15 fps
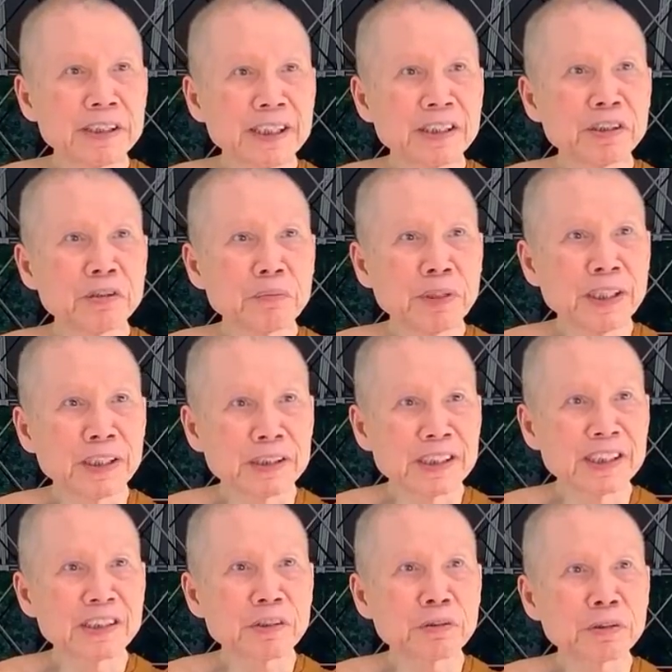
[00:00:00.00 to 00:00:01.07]
that you make,
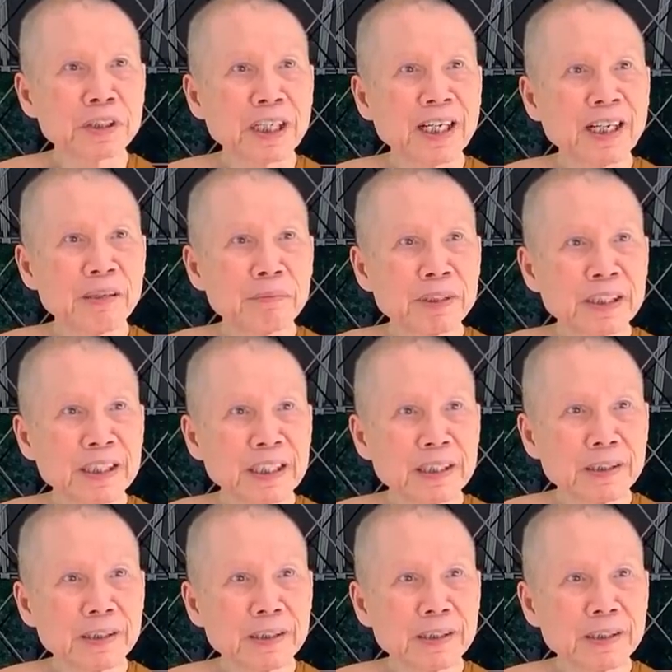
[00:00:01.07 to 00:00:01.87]
this good karma